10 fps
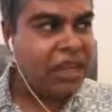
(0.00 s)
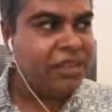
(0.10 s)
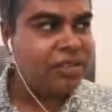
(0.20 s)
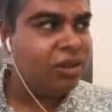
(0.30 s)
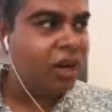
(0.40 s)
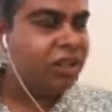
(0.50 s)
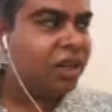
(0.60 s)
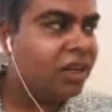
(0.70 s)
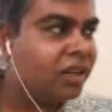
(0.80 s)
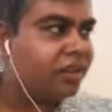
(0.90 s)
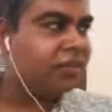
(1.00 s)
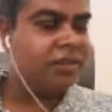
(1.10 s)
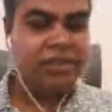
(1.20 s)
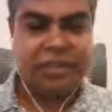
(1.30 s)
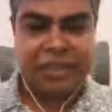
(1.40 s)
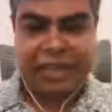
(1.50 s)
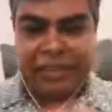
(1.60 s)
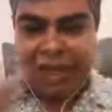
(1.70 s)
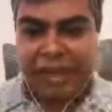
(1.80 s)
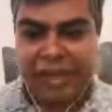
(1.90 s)
it's not the
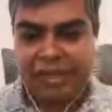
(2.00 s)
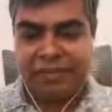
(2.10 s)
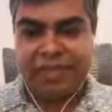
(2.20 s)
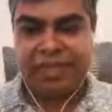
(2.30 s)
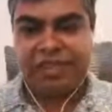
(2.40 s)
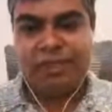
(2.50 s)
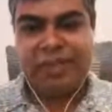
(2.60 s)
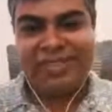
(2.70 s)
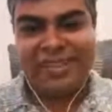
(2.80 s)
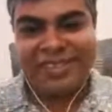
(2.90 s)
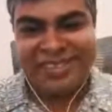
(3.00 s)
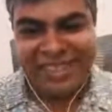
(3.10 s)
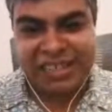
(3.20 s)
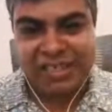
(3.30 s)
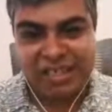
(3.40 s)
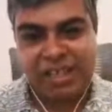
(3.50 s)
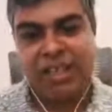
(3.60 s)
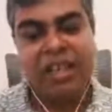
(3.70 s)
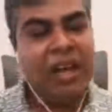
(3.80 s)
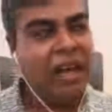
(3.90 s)
entire investing space has changed.
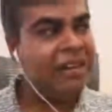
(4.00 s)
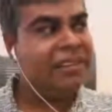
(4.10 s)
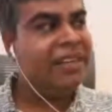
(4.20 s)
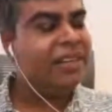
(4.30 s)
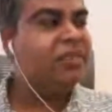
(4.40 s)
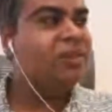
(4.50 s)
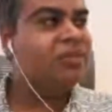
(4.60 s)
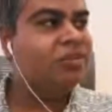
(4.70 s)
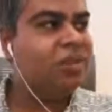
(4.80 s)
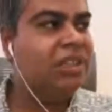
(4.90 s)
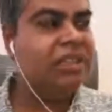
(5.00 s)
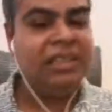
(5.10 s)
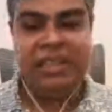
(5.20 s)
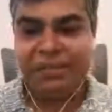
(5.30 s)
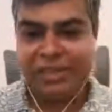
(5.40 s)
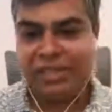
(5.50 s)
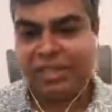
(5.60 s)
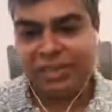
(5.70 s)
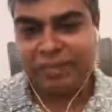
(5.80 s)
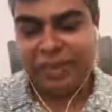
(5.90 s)
Earlier it was only
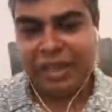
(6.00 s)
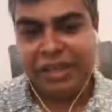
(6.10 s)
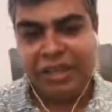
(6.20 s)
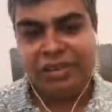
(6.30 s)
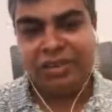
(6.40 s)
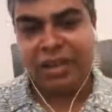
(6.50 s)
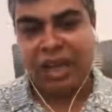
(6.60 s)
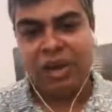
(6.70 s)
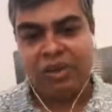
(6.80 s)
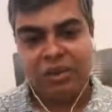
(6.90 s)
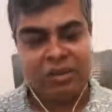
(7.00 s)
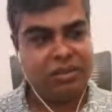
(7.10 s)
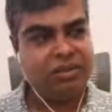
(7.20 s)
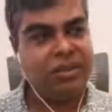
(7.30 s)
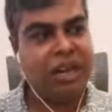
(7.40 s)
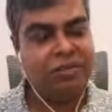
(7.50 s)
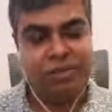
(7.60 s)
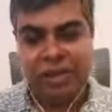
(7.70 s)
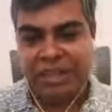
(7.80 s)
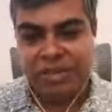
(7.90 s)
investing. Now you have
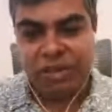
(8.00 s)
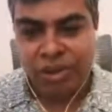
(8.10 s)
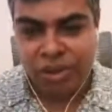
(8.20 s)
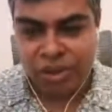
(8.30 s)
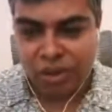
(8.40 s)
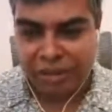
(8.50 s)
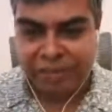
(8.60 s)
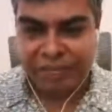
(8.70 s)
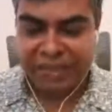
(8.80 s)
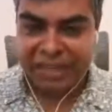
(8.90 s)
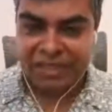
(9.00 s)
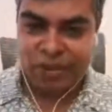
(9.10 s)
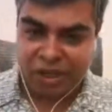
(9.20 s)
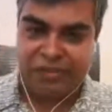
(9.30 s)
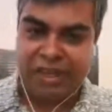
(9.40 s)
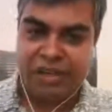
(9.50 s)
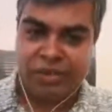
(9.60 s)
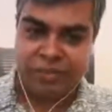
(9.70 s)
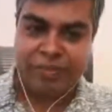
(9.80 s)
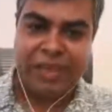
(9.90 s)
to ensure growth. That's what we are
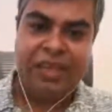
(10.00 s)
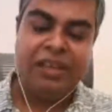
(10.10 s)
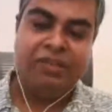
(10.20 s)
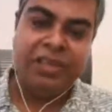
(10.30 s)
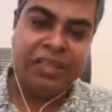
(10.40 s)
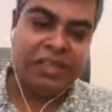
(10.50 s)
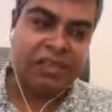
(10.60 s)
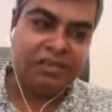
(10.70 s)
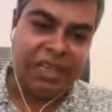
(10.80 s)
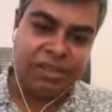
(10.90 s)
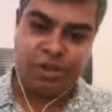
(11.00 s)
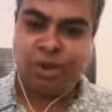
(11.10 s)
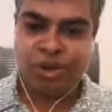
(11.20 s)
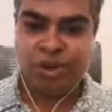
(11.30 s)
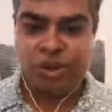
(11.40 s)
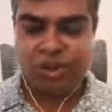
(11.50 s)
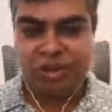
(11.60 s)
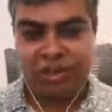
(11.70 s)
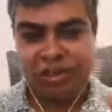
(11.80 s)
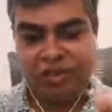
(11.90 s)
doing. We ensure growth.
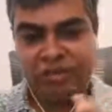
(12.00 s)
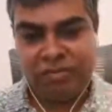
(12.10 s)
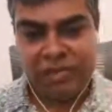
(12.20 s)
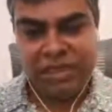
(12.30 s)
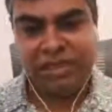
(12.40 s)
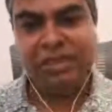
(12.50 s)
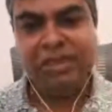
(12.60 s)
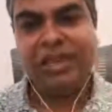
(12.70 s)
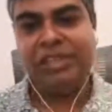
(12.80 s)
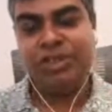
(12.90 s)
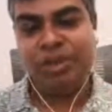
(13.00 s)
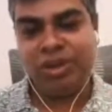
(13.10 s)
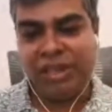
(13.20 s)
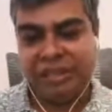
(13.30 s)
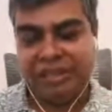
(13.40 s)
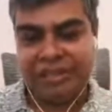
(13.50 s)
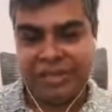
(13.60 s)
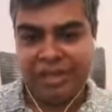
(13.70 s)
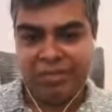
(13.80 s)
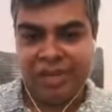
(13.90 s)
We ensure that
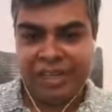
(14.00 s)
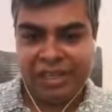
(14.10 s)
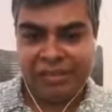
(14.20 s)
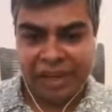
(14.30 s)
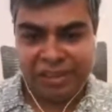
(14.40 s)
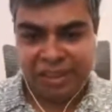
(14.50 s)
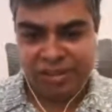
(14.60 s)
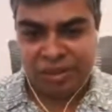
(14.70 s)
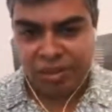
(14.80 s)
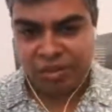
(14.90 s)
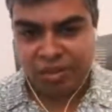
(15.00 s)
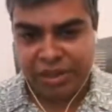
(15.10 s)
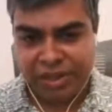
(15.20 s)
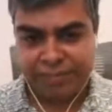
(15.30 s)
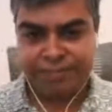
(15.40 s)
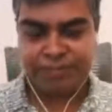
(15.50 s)
sustainability factor is also there,